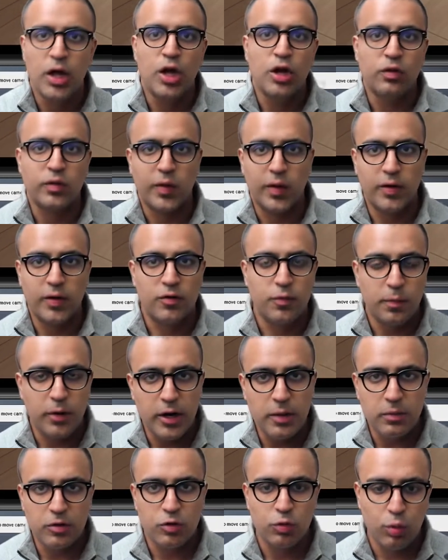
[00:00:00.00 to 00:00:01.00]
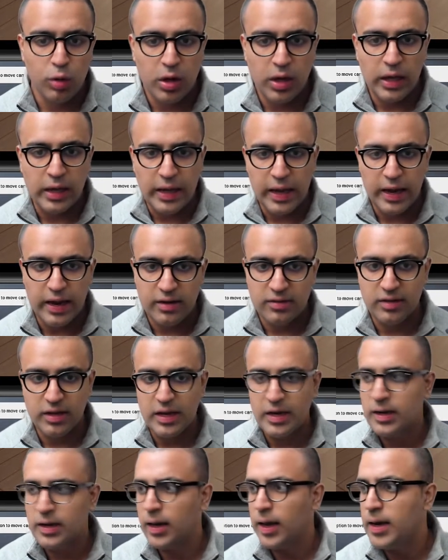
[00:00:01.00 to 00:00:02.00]
So it's pretty much working as
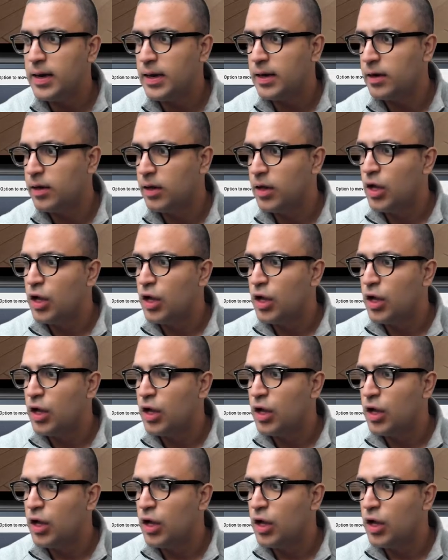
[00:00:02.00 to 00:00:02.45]
intended.